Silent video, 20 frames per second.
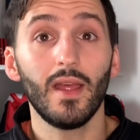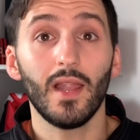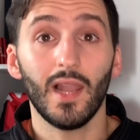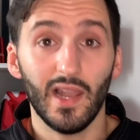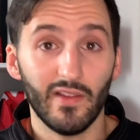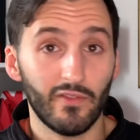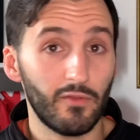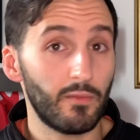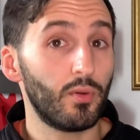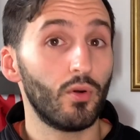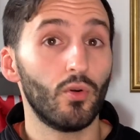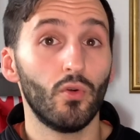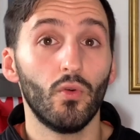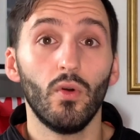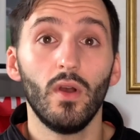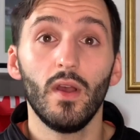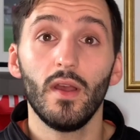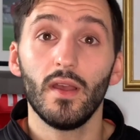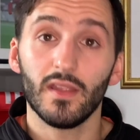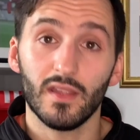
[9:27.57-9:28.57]

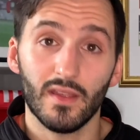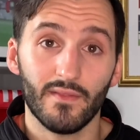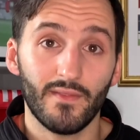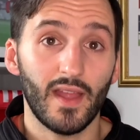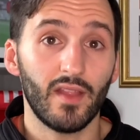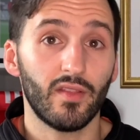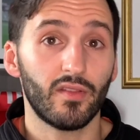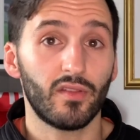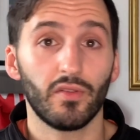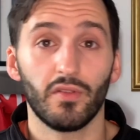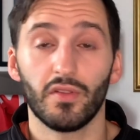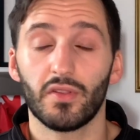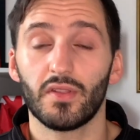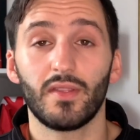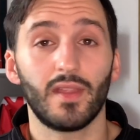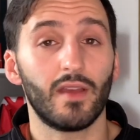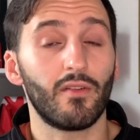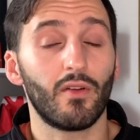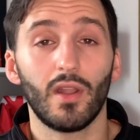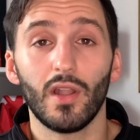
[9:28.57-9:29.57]
Liverpool, Juventus.
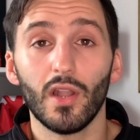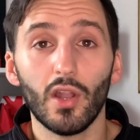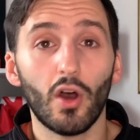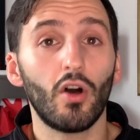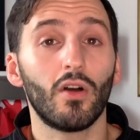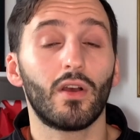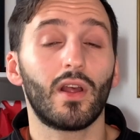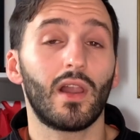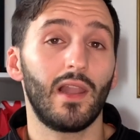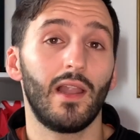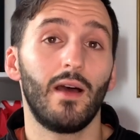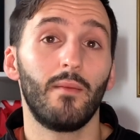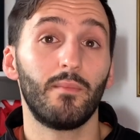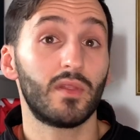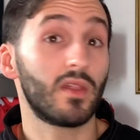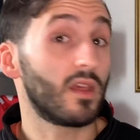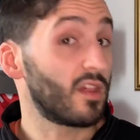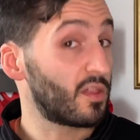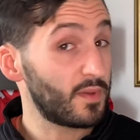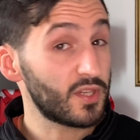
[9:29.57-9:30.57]
There are a lot of
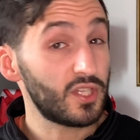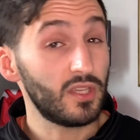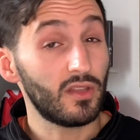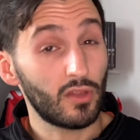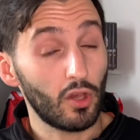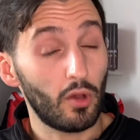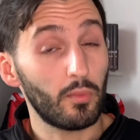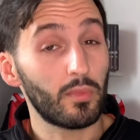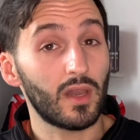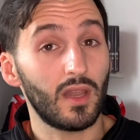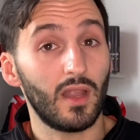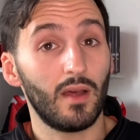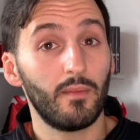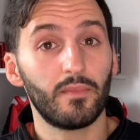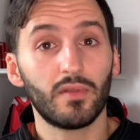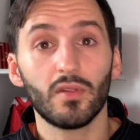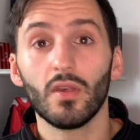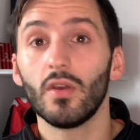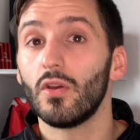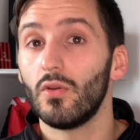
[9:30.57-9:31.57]
clubs, especially top
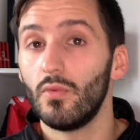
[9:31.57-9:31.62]
clubs,